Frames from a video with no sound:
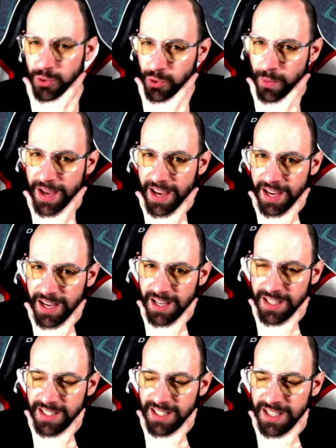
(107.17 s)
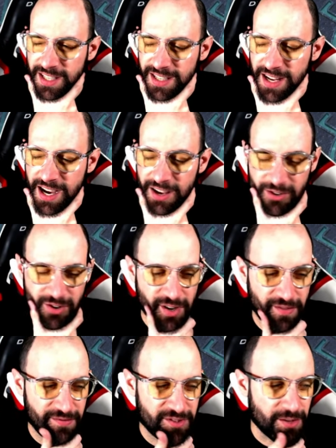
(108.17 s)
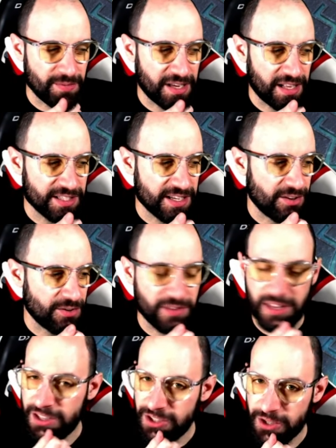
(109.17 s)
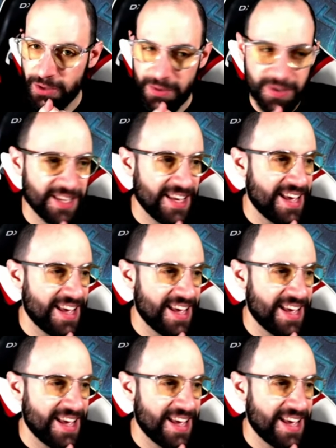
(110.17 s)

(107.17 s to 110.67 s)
two beds, and I don't know if something else, I don't think so.